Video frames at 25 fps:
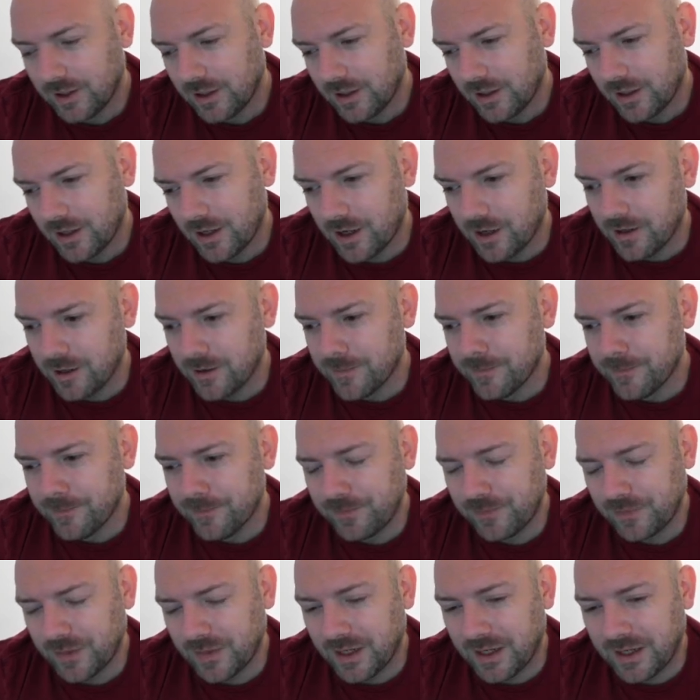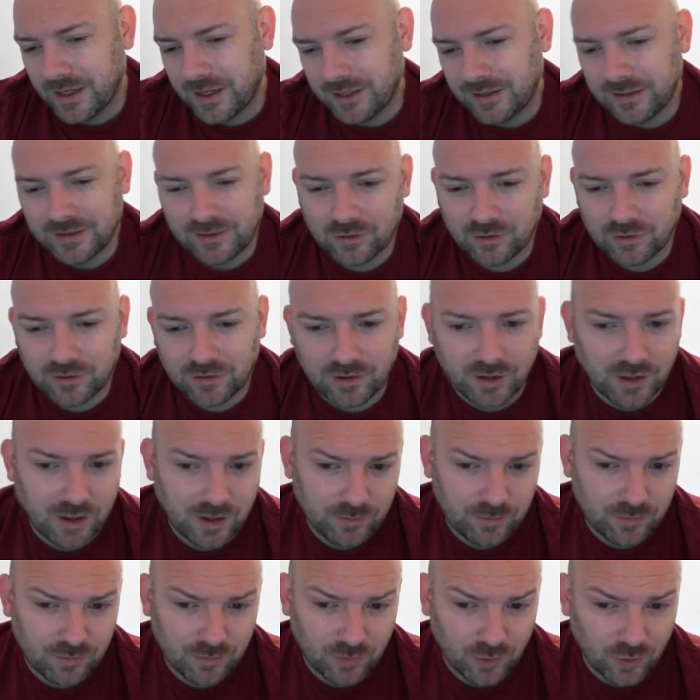And
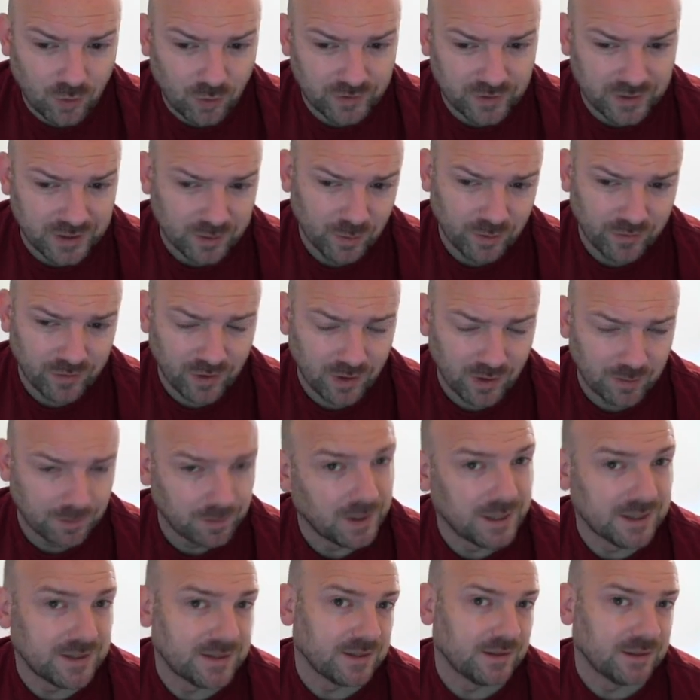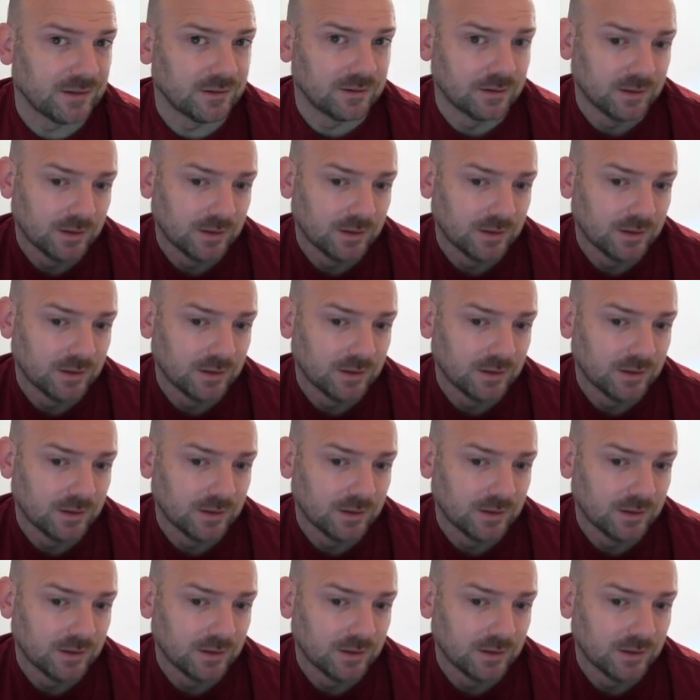obviously with her Blessing.